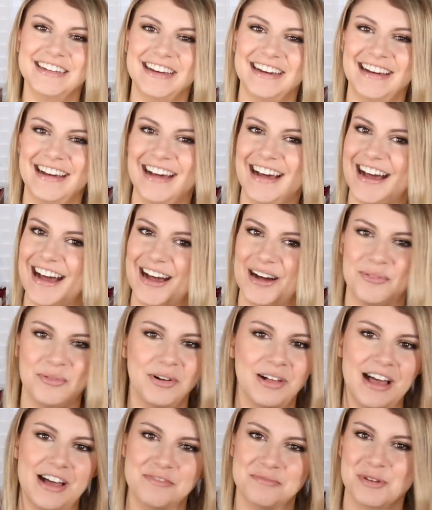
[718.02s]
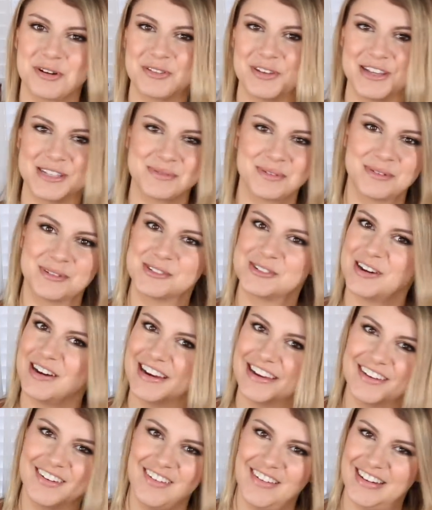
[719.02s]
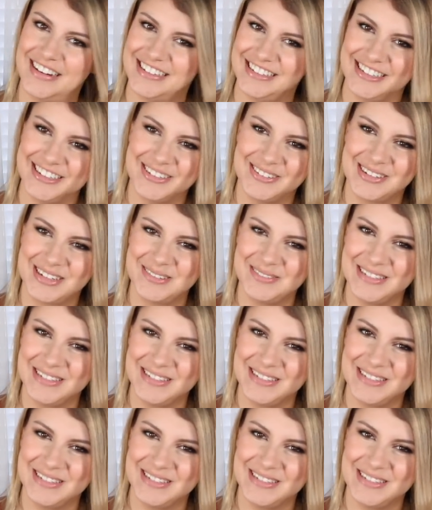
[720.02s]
We'll have more thoughts when we're trying it on, you know what I